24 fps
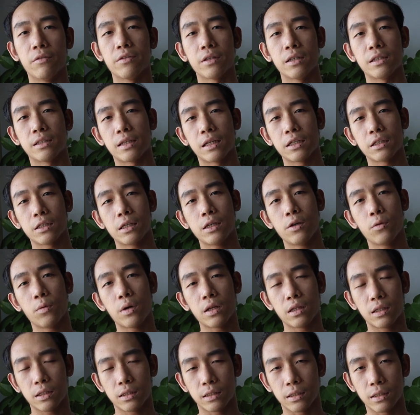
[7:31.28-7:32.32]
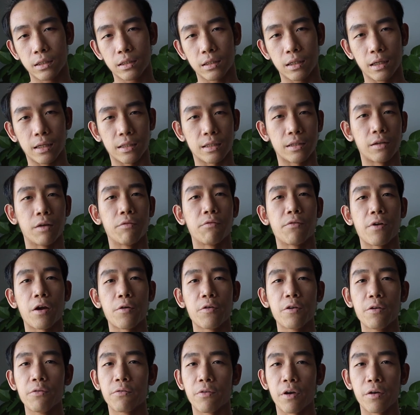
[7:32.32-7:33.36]
Essentially what this is a
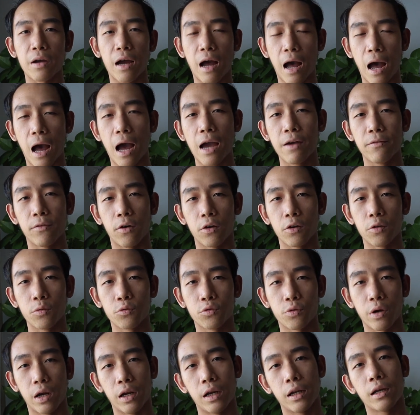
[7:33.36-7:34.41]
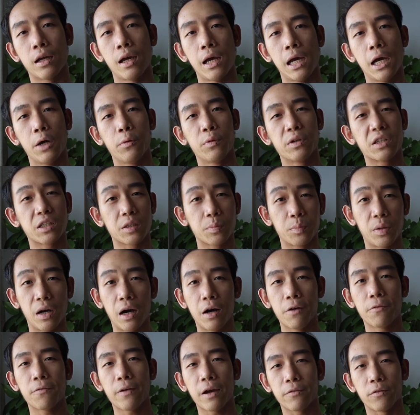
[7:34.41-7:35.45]
very high volume training, which is
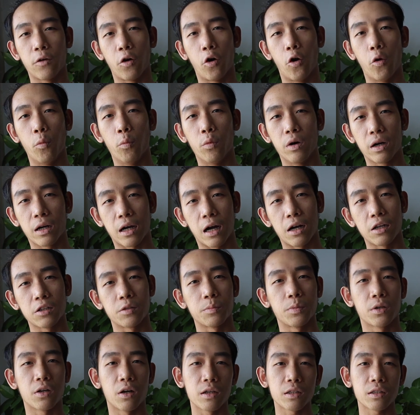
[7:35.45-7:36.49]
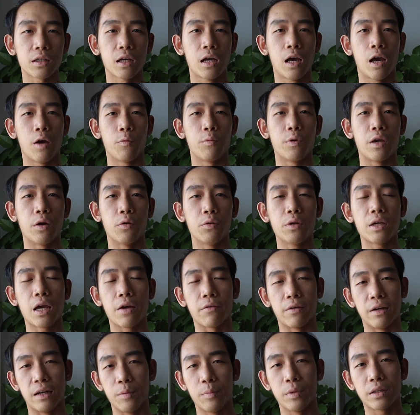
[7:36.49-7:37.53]
perfect for home workouts because we only have
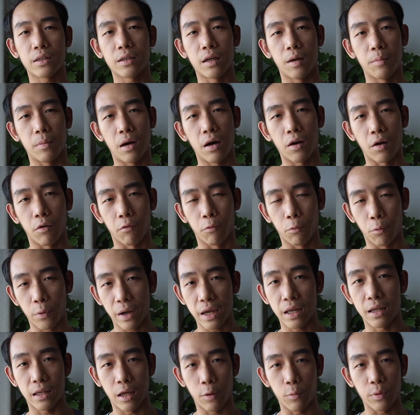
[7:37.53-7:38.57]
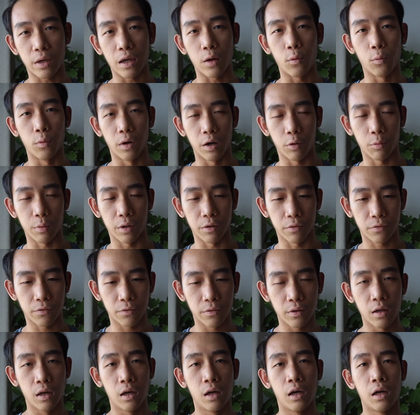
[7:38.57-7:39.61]
a limited amount of weight that we can work with.
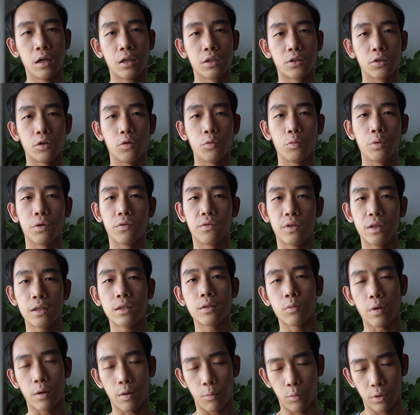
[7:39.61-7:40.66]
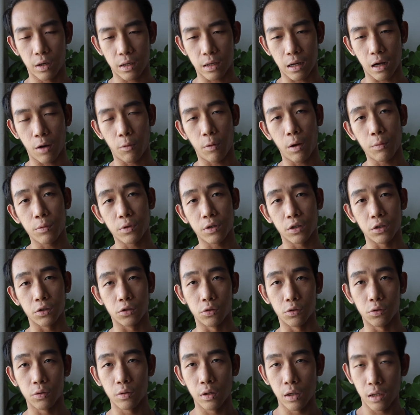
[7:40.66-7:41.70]
So with this workout, what we're going to
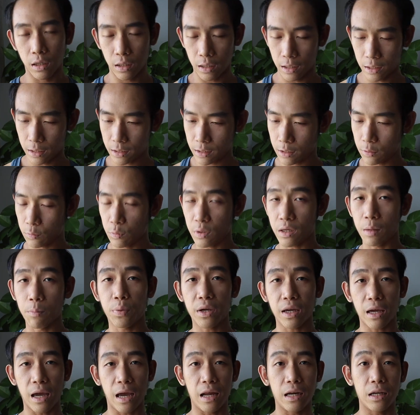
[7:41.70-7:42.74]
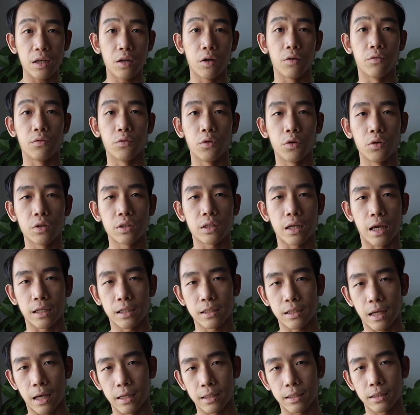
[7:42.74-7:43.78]
do is we can pick any of those
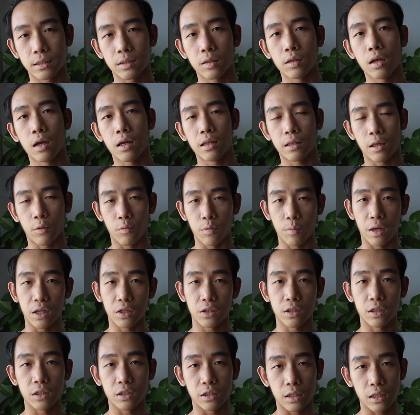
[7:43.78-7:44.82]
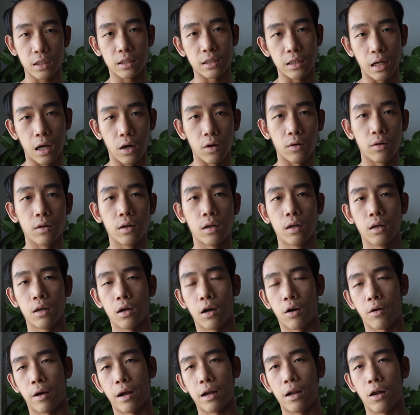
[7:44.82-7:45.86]
exercises that we mentioned just now.
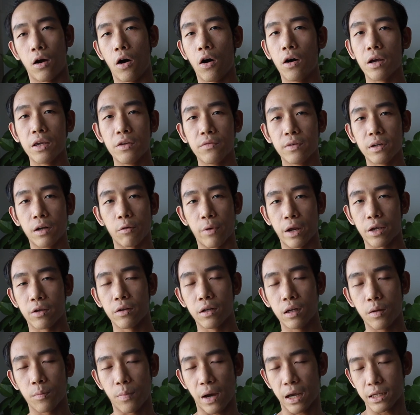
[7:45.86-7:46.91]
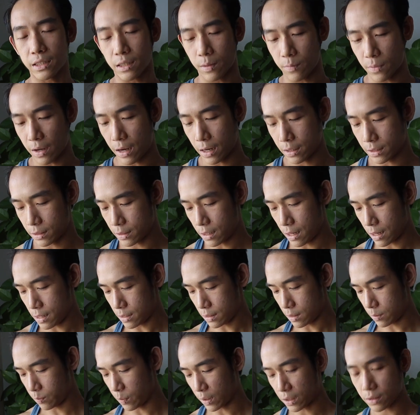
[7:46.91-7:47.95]
Alright, or even a regular bicep exercise,
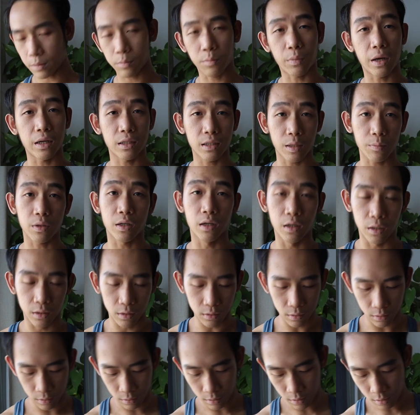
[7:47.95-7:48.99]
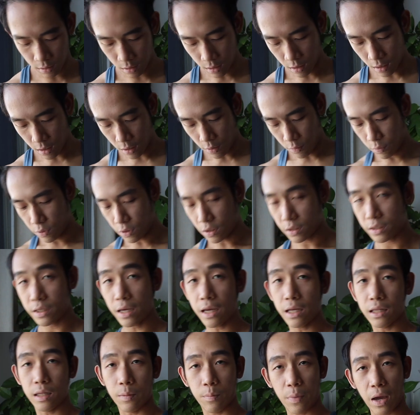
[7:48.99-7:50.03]
bicep curl. You're going to
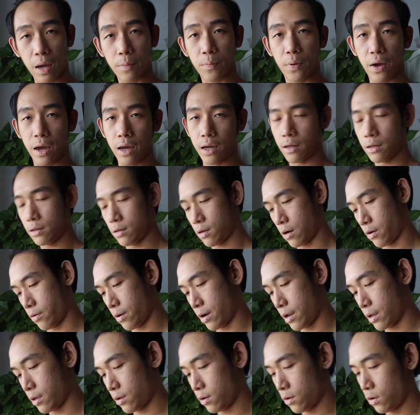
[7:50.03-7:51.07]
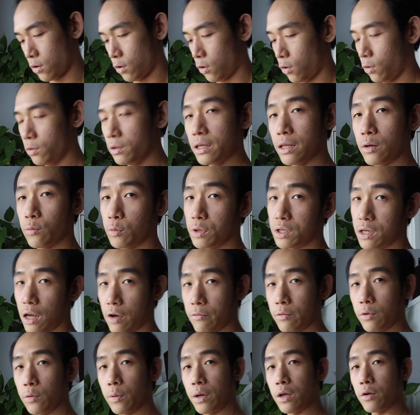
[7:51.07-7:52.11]
take the backpack, alright, hold it in
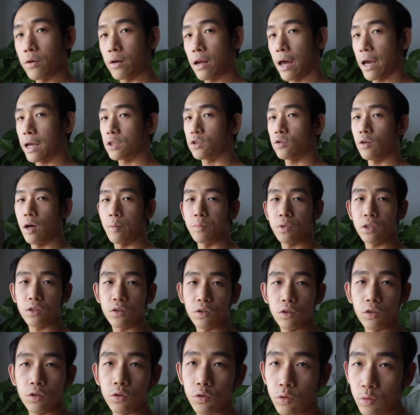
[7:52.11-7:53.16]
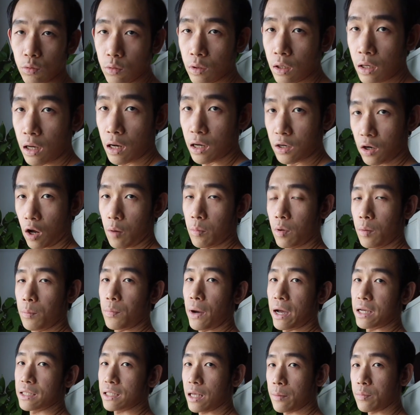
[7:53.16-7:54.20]
whichever way you like. So I'm just going to do a normal
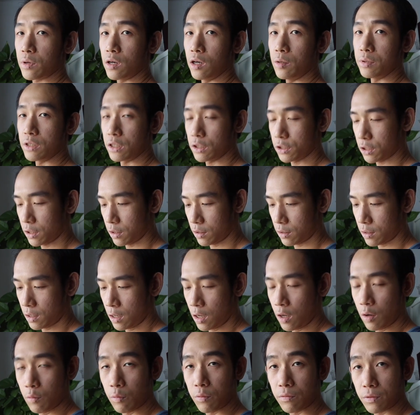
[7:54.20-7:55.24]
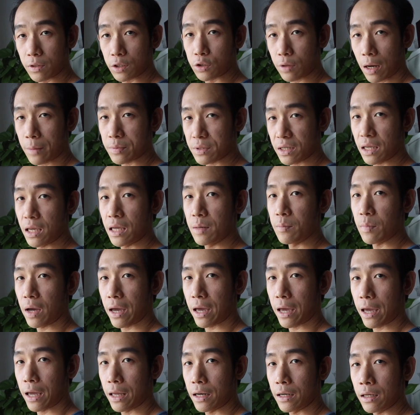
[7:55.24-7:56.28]
bicep curl position with the straps in my
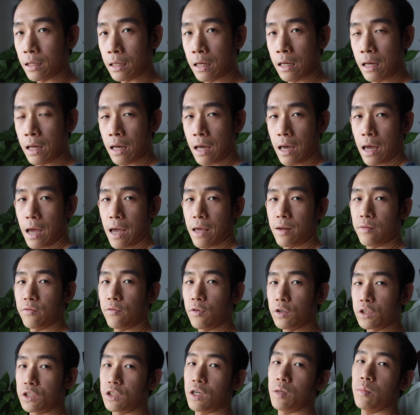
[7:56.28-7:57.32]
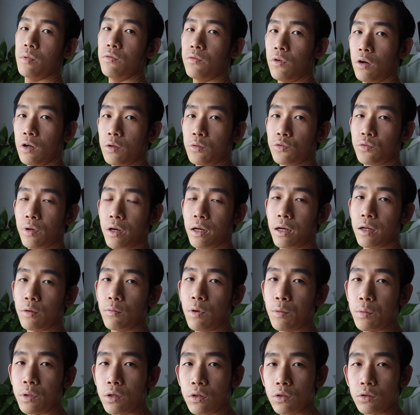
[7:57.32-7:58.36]
hand. And for German volume training, what
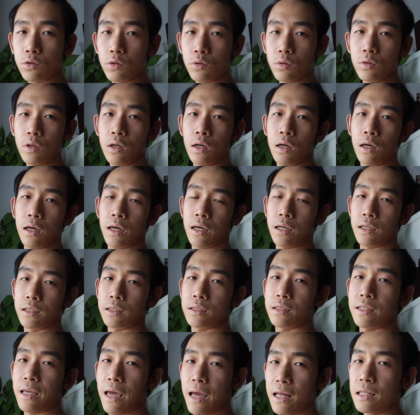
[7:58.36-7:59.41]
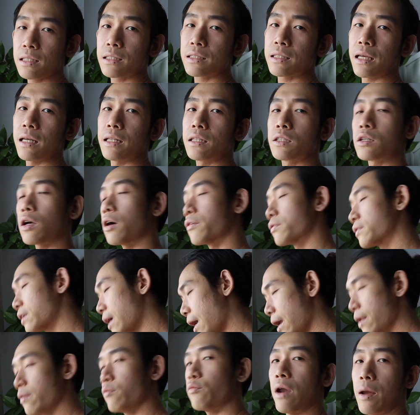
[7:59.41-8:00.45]
we're going to do is 10 sets of
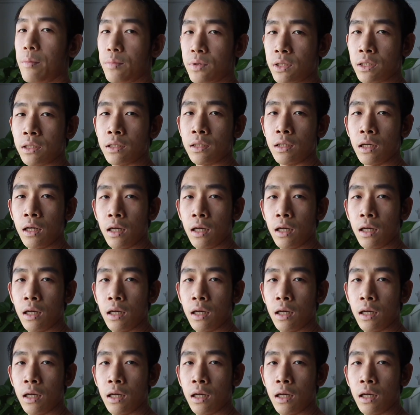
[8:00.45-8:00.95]
10 reps.